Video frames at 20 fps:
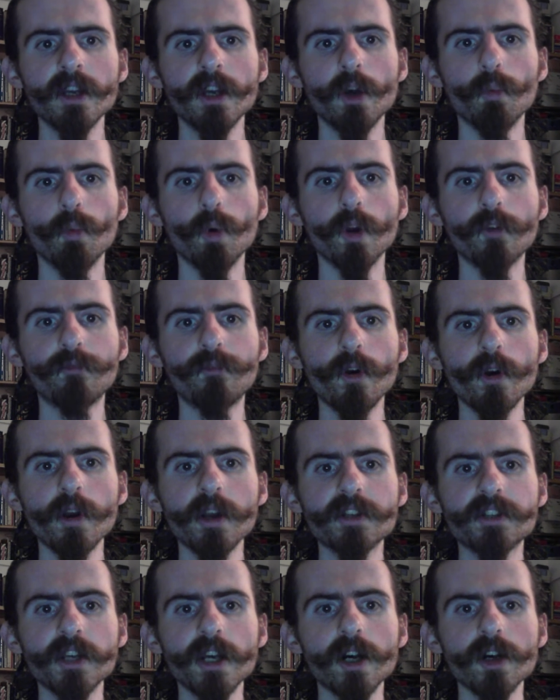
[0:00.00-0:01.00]
What
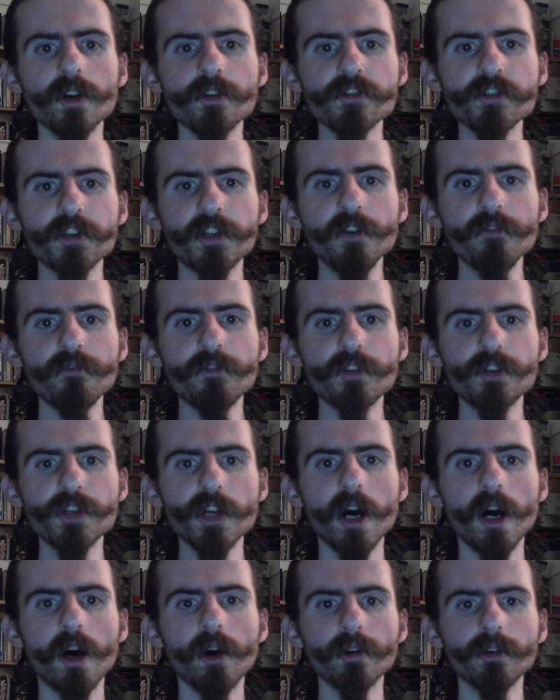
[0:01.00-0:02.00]
fairy tales give the
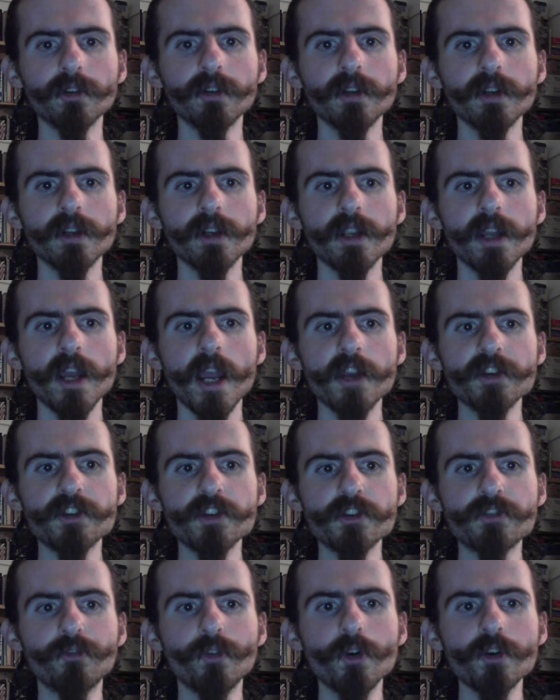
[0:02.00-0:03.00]
child is
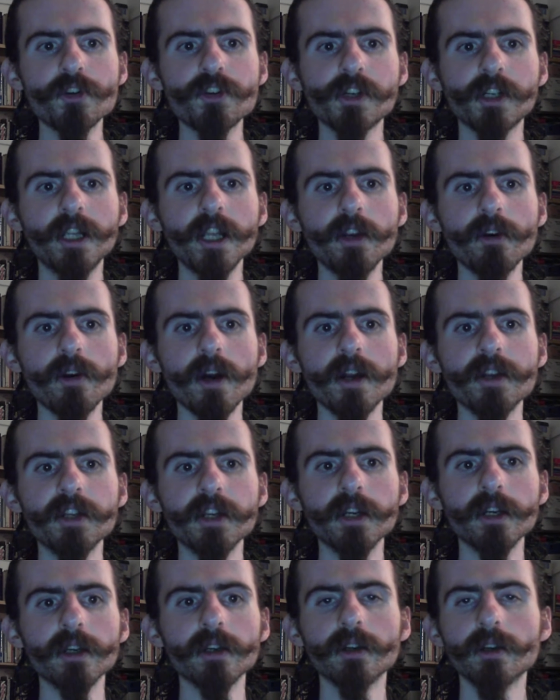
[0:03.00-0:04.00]
his first clear
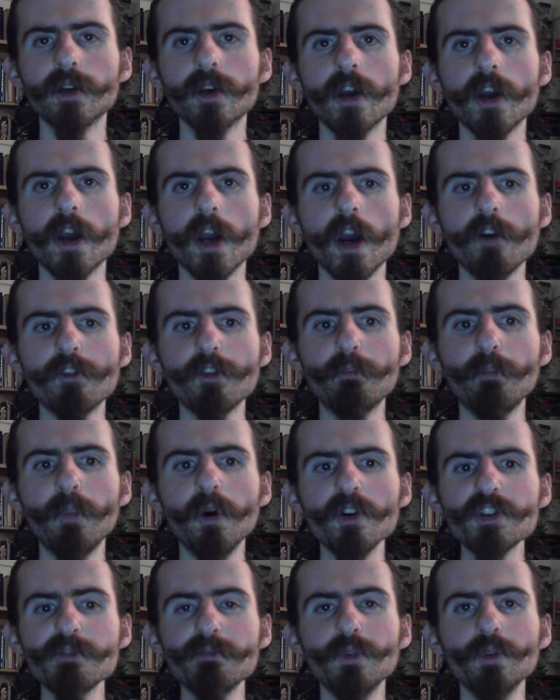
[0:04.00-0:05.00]
idea of the
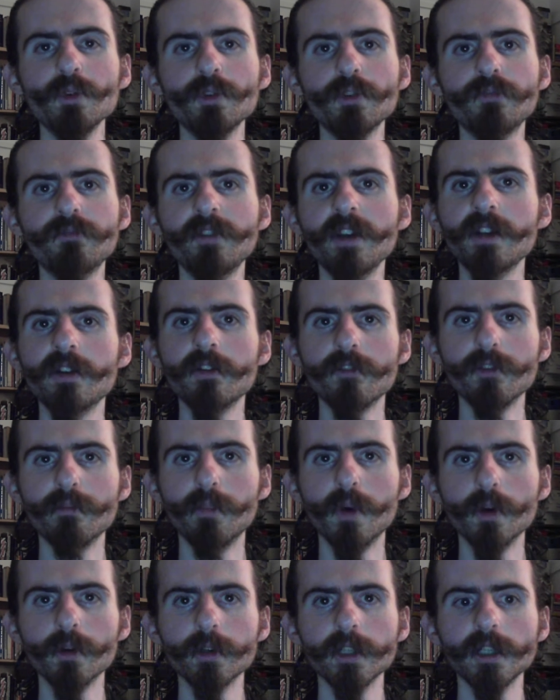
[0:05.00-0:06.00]
possible defeat of the
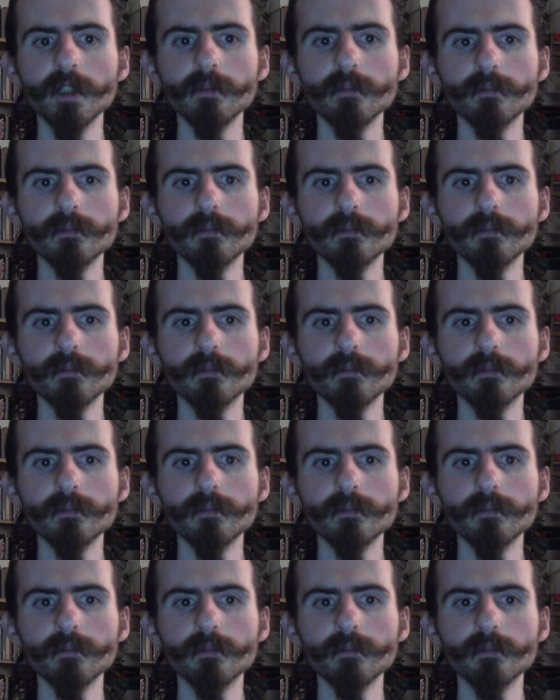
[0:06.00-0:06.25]
bogey.